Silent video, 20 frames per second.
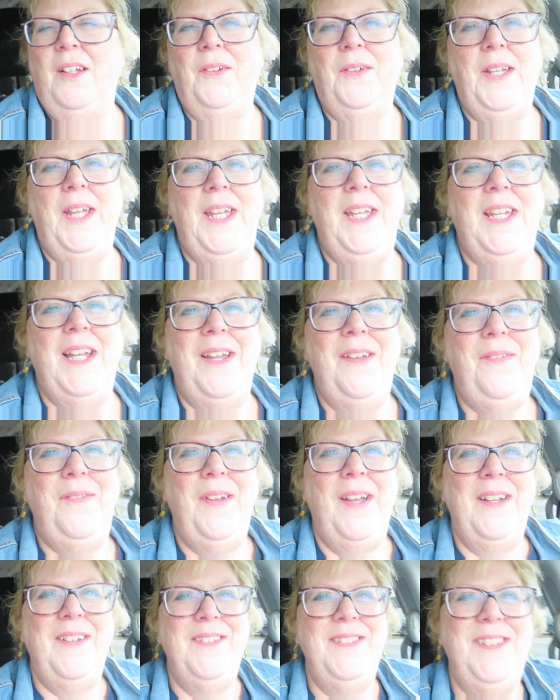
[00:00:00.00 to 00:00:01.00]
Okay, I
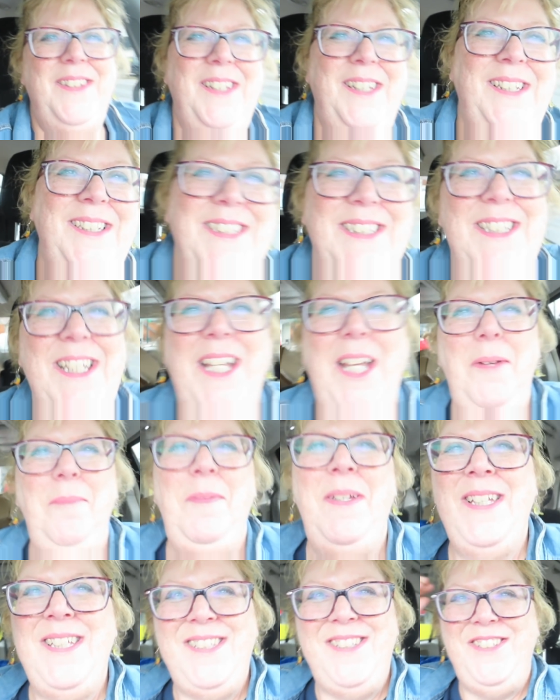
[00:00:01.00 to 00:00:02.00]
found things I
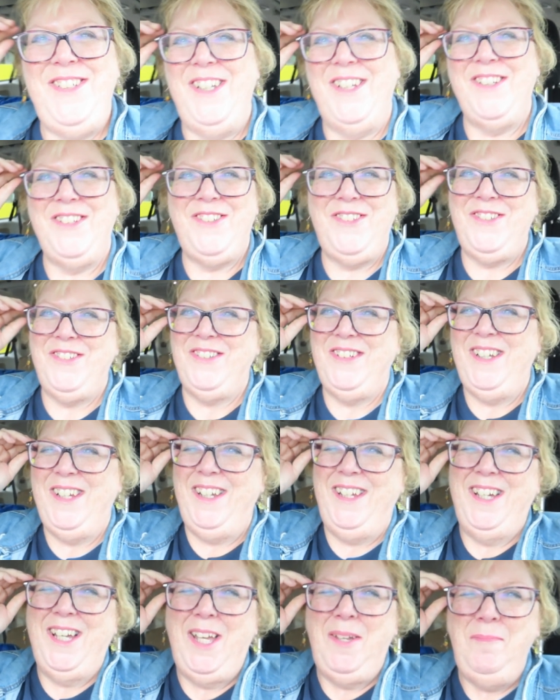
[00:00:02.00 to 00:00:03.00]
missed
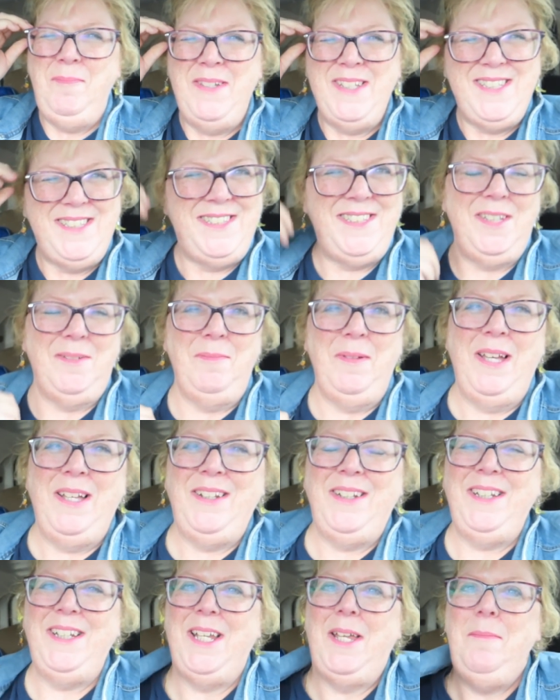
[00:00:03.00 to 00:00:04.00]
yesterday. I missed them. How
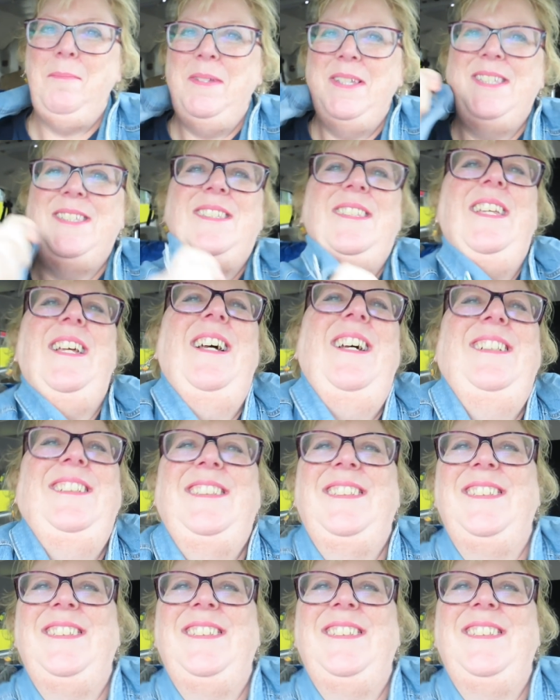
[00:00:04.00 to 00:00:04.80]
did I miss that?